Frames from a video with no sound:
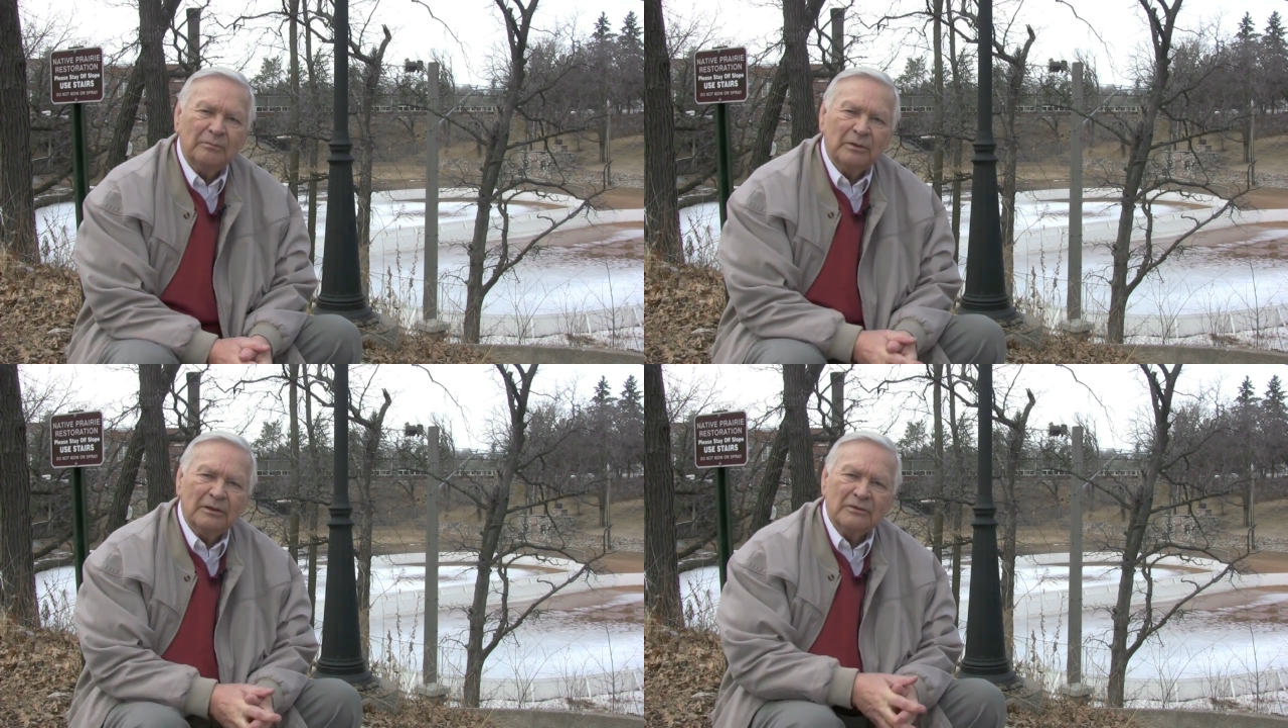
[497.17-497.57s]

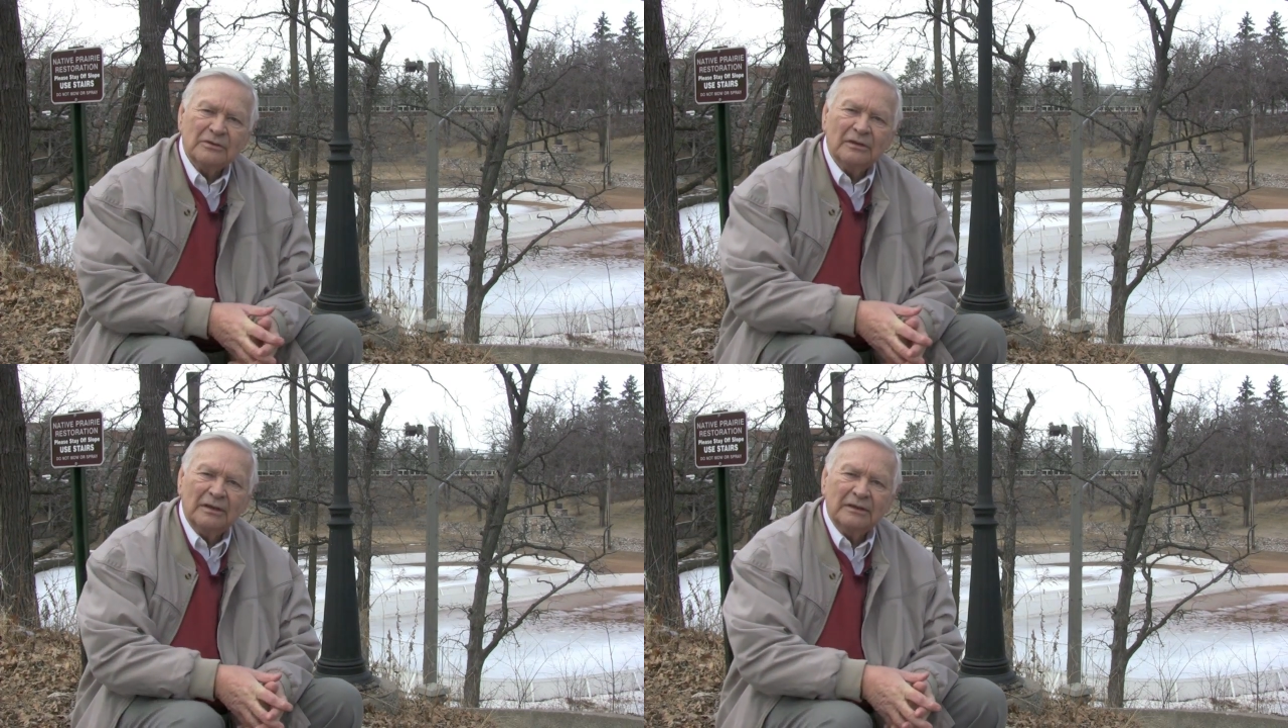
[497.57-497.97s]

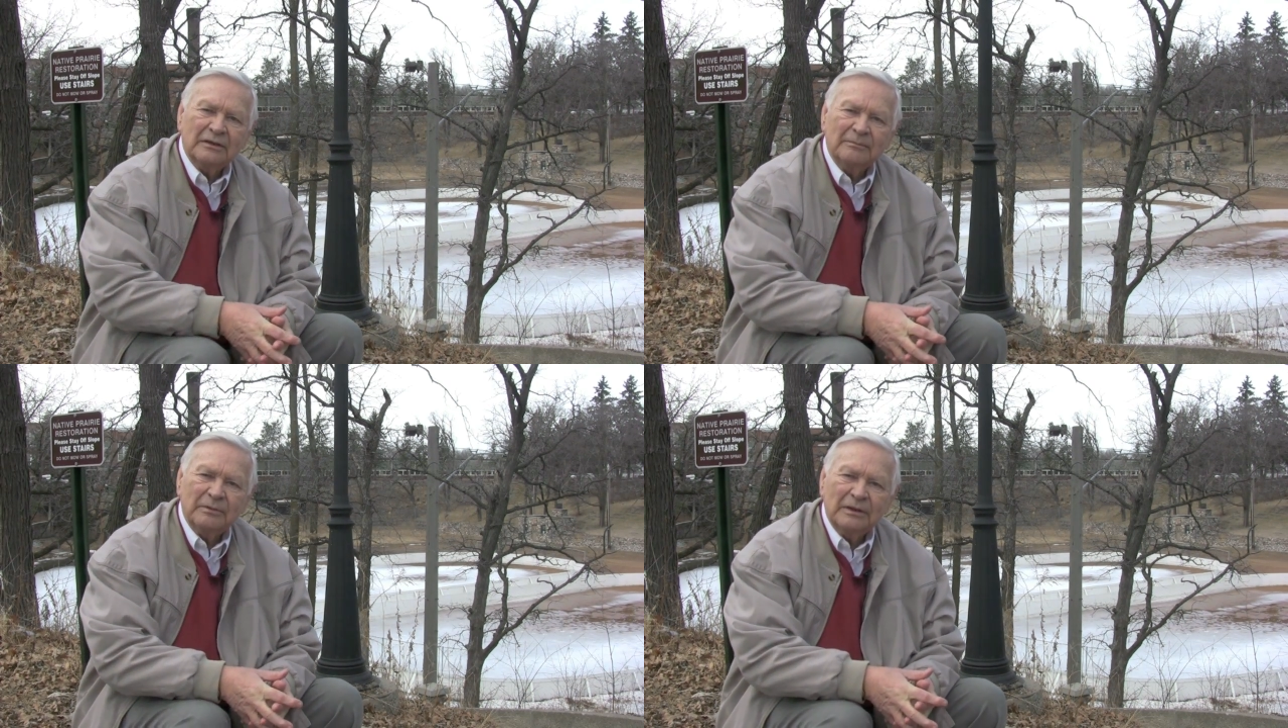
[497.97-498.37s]
players that
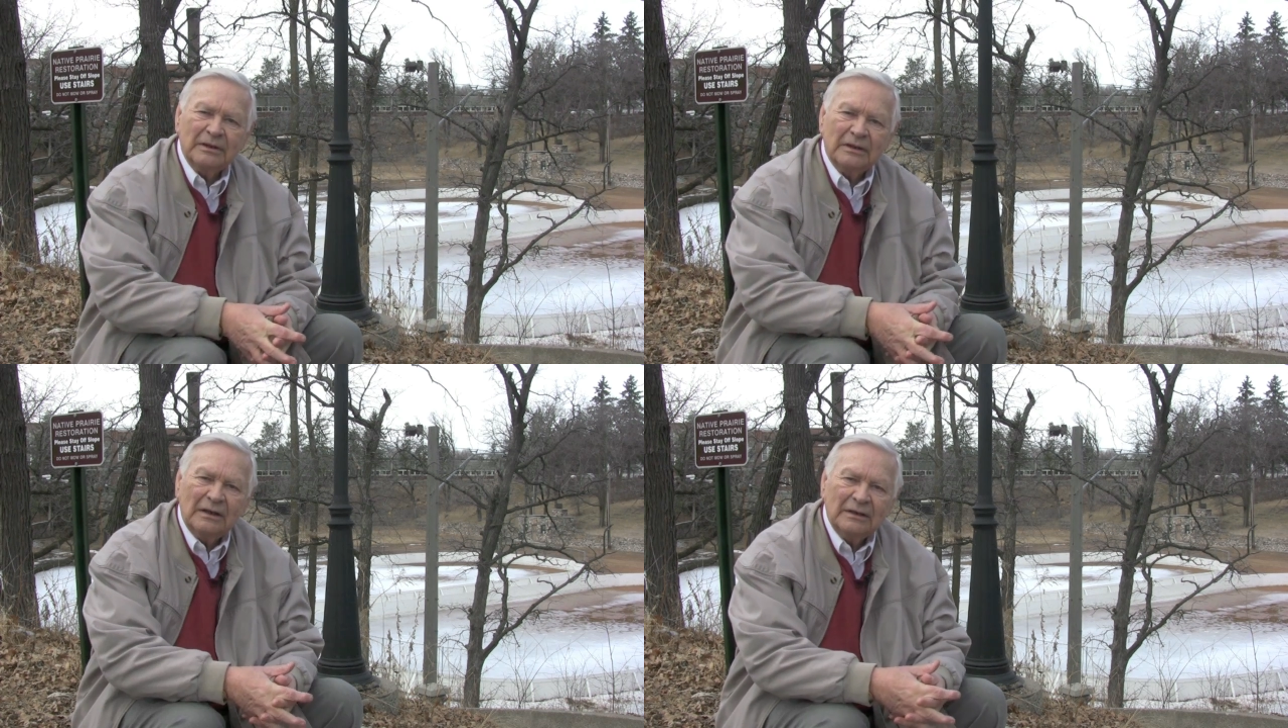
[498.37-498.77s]
liked to
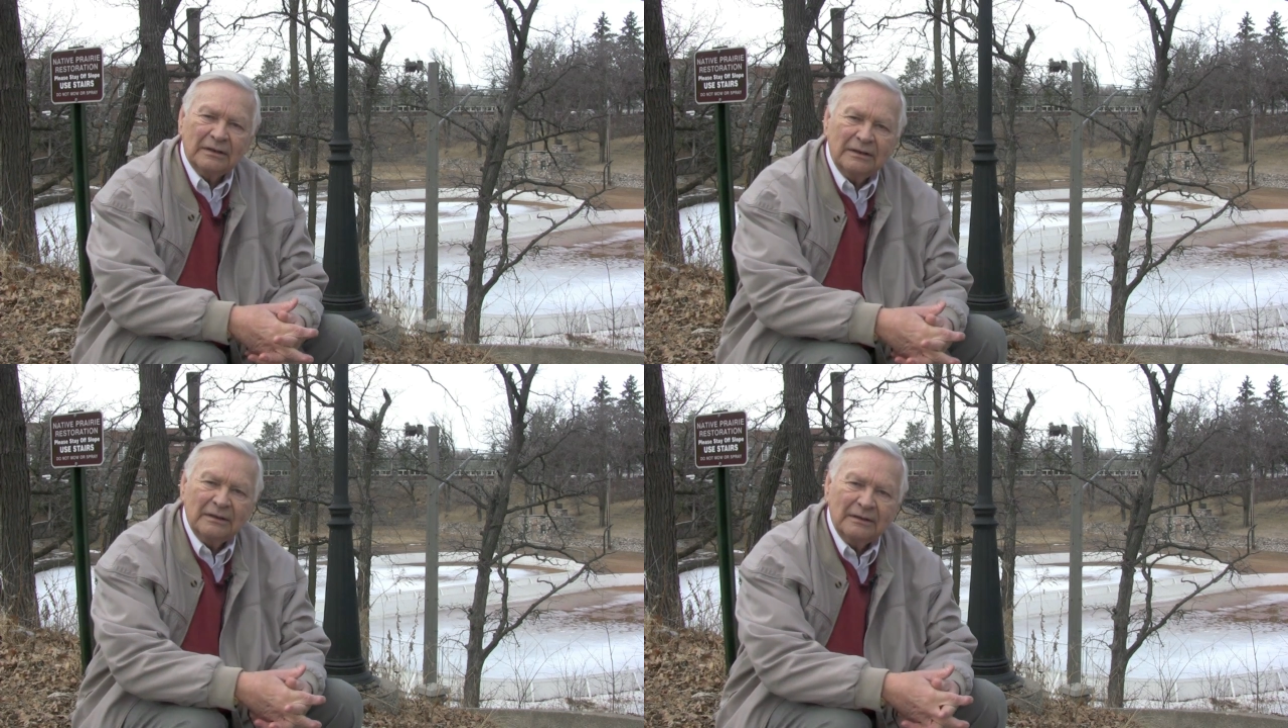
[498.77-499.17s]
play
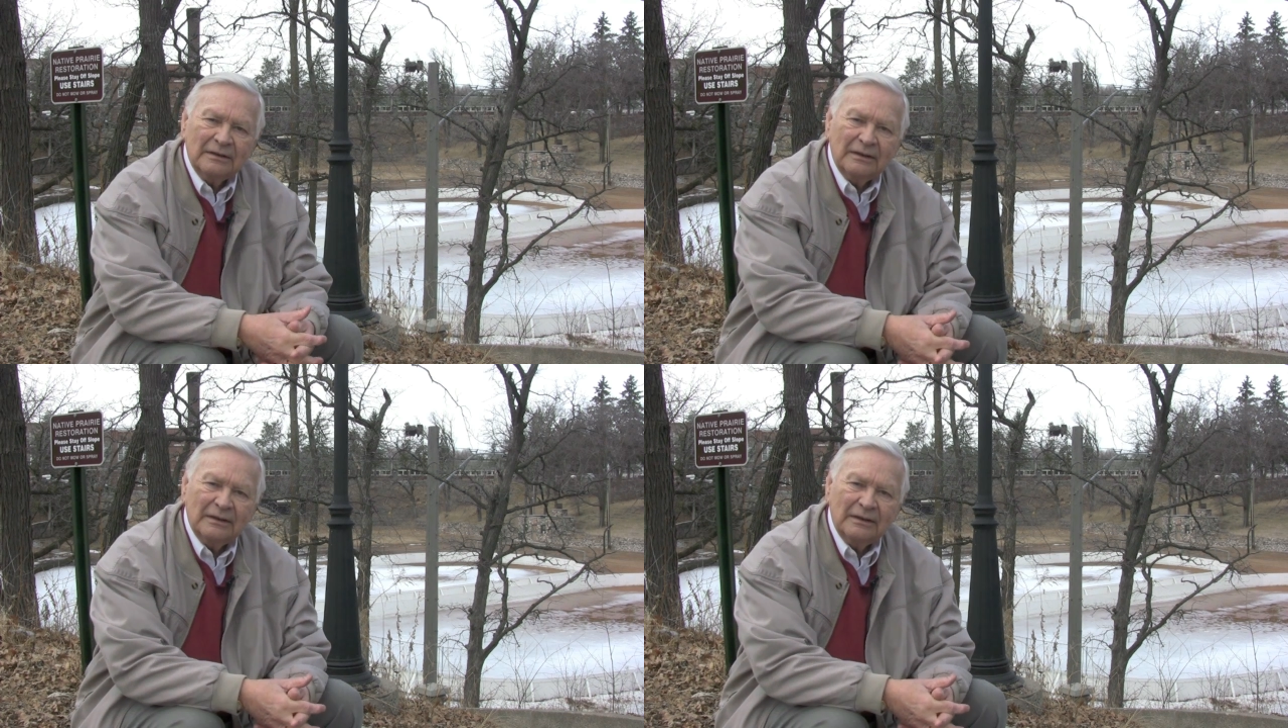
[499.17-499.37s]
hockey,